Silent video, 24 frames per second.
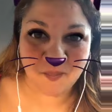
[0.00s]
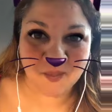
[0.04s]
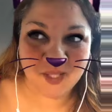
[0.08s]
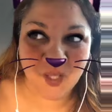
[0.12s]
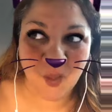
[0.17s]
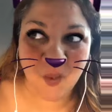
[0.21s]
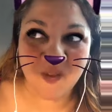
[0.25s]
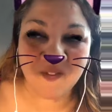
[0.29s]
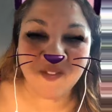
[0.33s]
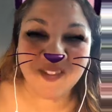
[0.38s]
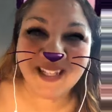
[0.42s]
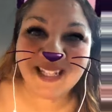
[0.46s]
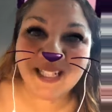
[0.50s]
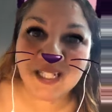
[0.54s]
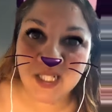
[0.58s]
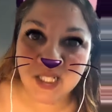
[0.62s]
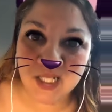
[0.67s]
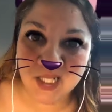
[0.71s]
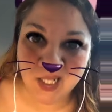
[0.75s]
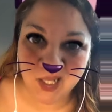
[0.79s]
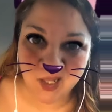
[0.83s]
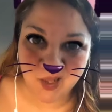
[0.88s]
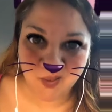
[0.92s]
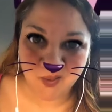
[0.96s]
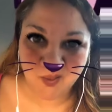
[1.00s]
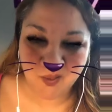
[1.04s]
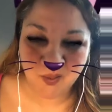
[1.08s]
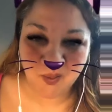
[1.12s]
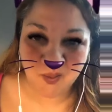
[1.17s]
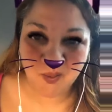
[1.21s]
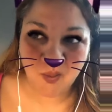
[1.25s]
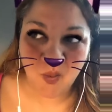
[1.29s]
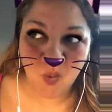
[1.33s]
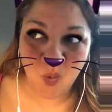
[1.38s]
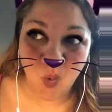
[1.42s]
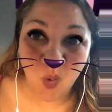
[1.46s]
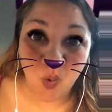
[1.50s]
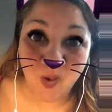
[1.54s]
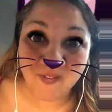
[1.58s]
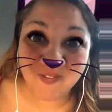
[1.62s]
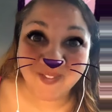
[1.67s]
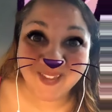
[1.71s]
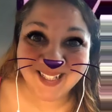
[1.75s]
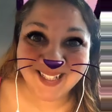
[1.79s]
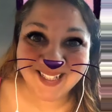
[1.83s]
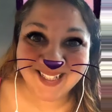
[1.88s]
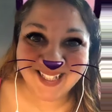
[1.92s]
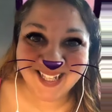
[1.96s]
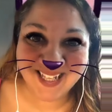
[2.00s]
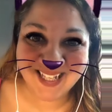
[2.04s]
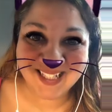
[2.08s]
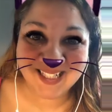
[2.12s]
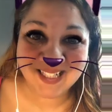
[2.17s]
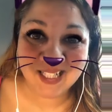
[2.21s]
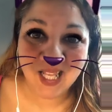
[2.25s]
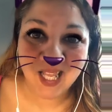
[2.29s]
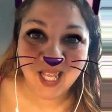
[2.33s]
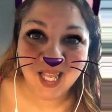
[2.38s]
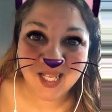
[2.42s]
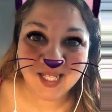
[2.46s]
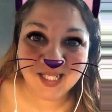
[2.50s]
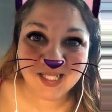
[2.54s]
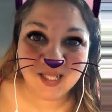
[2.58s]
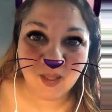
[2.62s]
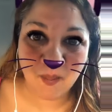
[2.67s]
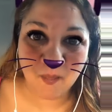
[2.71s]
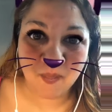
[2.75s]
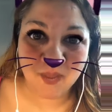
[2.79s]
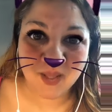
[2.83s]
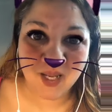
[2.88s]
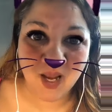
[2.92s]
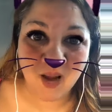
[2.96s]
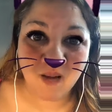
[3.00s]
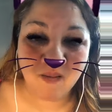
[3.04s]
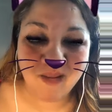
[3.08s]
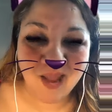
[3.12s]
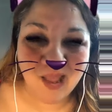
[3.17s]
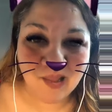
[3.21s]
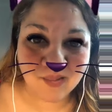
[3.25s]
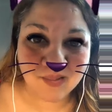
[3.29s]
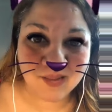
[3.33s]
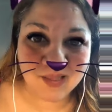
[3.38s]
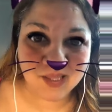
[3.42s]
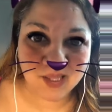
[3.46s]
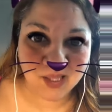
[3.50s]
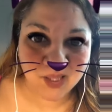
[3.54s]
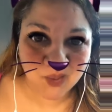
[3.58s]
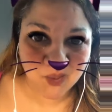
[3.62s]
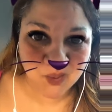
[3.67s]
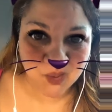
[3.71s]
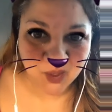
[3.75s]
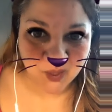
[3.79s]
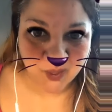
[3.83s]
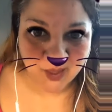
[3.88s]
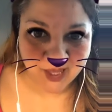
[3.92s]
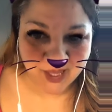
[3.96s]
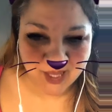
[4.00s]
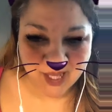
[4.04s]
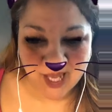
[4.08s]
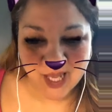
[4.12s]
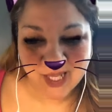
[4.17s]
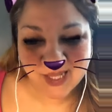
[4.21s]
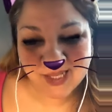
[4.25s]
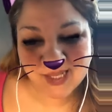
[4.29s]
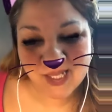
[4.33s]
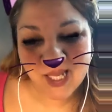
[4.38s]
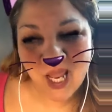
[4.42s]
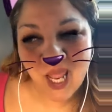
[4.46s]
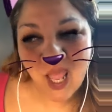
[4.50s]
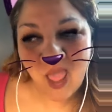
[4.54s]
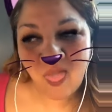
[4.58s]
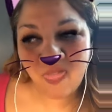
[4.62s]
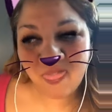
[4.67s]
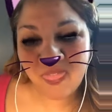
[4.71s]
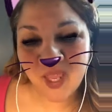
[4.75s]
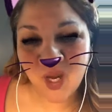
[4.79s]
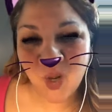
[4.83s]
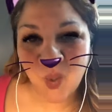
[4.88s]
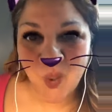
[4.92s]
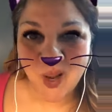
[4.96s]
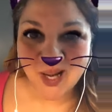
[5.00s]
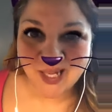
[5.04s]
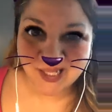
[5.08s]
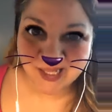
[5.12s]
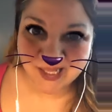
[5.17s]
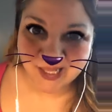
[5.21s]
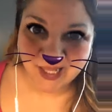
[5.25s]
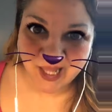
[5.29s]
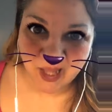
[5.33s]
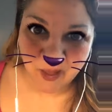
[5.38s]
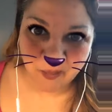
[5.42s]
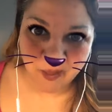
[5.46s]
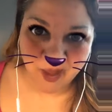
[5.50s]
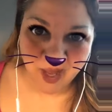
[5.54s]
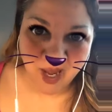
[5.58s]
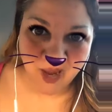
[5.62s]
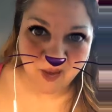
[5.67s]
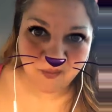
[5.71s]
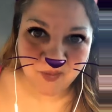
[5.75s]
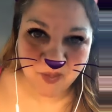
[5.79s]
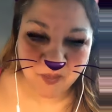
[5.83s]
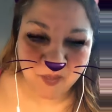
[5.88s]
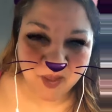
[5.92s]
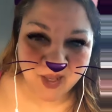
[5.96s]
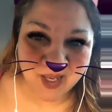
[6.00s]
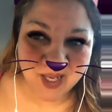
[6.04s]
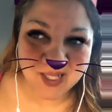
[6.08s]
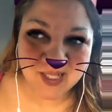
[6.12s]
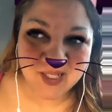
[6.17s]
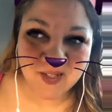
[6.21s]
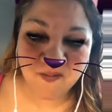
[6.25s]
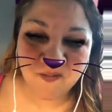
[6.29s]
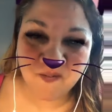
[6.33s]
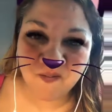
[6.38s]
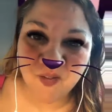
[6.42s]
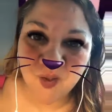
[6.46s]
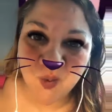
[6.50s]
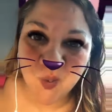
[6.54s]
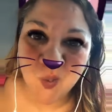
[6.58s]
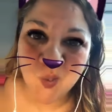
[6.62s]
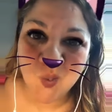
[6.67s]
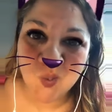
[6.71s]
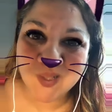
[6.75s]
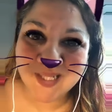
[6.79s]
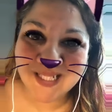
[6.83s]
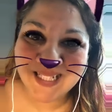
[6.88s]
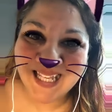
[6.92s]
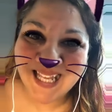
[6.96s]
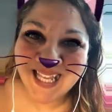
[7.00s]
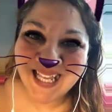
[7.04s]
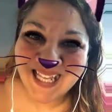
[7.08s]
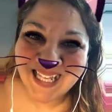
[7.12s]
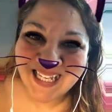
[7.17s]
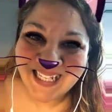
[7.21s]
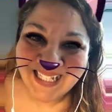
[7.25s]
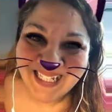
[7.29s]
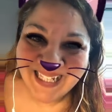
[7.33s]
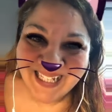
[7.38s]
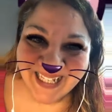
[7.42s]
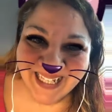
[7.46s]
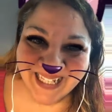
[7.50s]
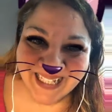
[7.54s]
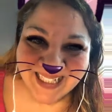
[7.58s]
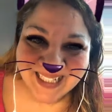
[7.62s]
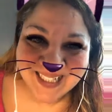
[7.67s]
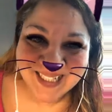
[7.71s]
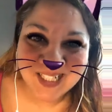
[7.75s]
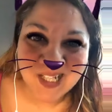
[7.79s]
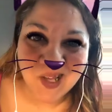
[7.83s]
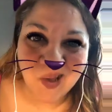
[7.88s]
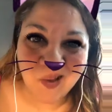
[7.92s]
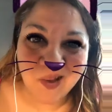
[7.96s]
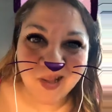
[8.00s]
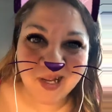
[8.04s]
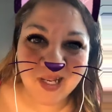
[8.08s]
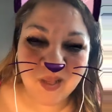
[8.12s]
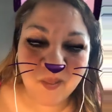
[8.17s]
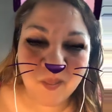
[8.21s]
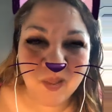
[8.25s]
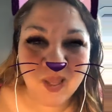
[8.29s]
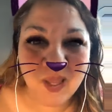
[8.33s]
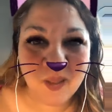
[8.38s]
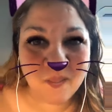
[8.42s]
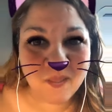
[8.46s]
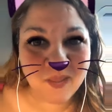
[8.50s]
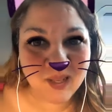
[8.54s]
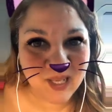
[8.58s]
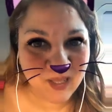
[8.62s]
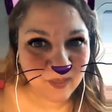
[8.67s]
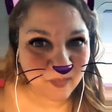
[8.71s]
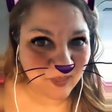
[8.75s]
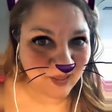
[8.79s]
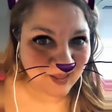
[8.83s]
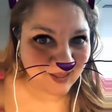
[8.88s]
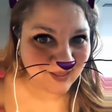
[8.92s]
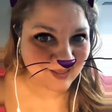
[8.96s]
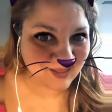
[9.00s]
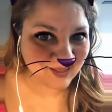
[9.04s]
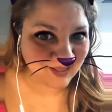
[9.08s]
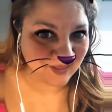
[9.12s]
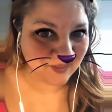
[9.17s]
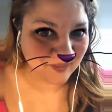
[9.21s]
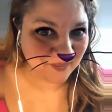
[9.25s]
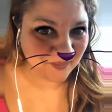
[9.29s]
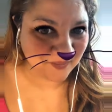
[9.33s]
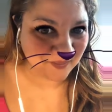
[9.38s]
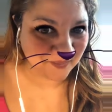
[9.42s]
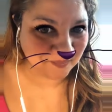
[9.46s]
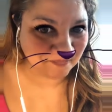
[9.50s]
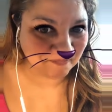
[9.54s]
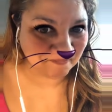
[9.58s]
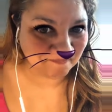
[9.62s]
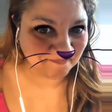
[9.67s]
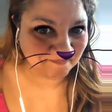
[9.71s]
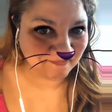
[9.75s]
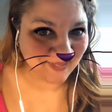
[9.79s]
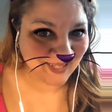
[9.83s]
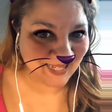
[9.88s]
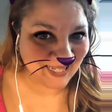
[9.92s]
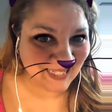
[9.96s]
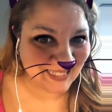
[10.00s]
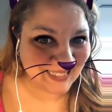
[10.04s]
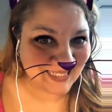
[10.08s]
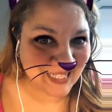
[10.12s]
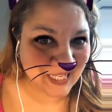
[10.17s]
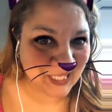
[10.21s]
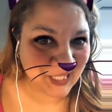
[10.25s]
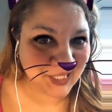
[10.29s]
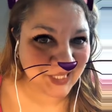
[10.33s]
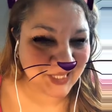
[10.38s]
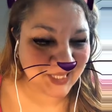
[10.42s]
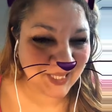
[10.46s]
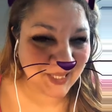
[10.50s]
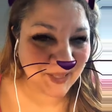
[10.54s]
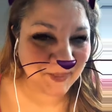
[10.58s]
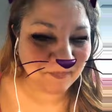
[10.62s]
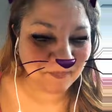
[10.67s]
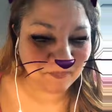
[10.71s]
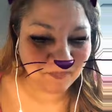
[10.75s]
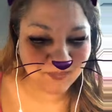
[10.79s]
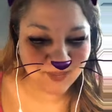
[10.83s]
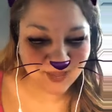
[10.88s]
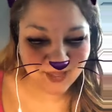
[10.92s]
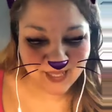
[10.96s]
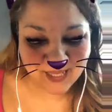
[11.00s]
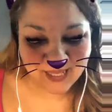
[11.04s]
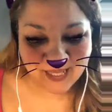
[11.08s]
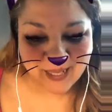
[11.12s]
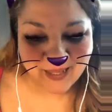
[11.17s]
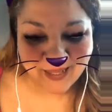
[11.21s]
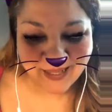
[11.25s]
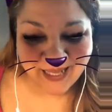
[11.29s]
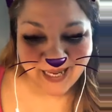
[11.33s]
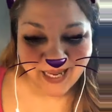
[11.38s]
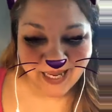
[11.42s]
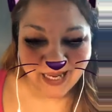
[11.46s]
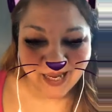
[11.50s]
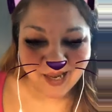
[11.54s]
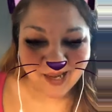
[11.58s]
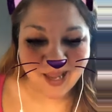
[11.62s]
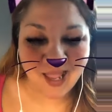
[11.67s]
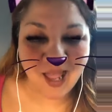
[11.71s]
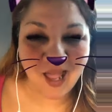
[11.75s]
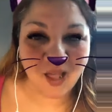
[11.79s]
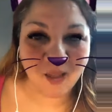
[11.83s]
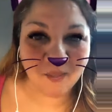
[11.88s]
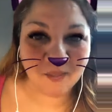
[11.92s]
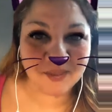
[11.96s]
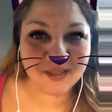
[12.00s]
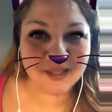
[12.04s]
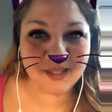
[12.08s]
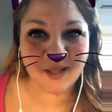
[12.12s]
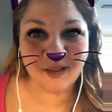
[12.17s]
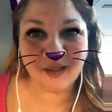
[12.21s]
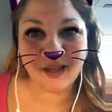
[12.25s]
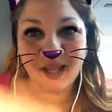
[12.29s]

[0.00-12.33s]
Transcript: So if this is you, or if this is somebody around you doing this, they're questioning that behavior because it feels a little tiny bit manipulative in its energy. Now, the King of Cups, you know,